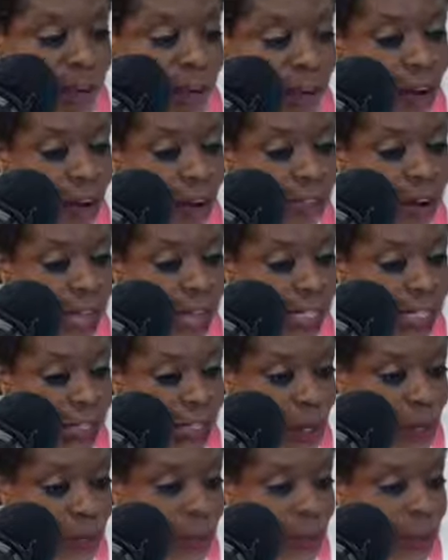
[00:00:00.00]
on my
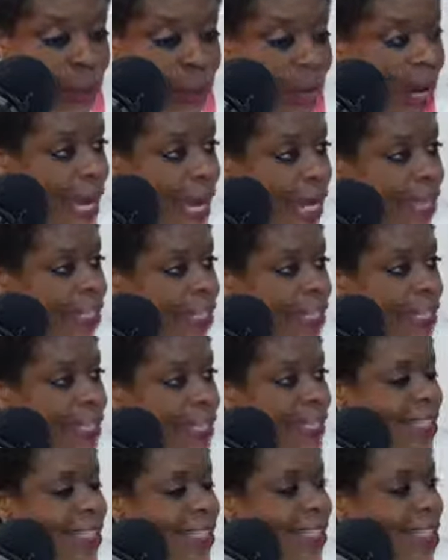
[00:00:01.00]
job who has
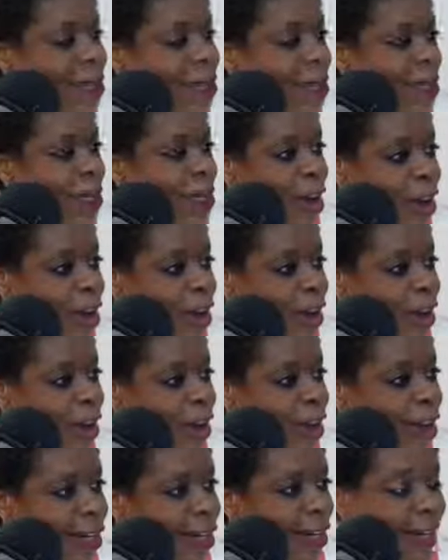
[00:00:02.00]
CPR,
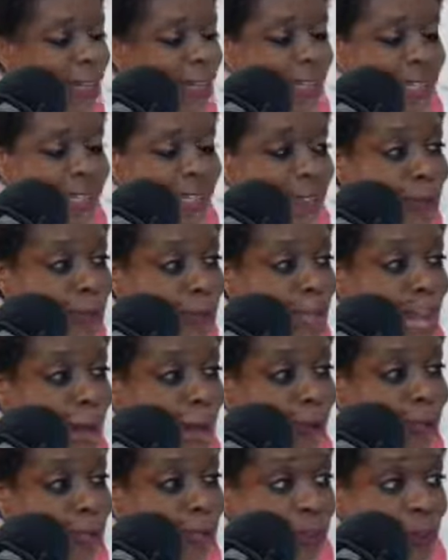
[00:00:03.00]
you
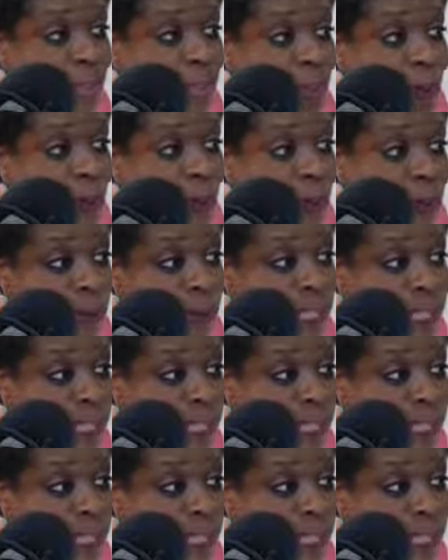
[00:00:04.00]
damn straight I want to be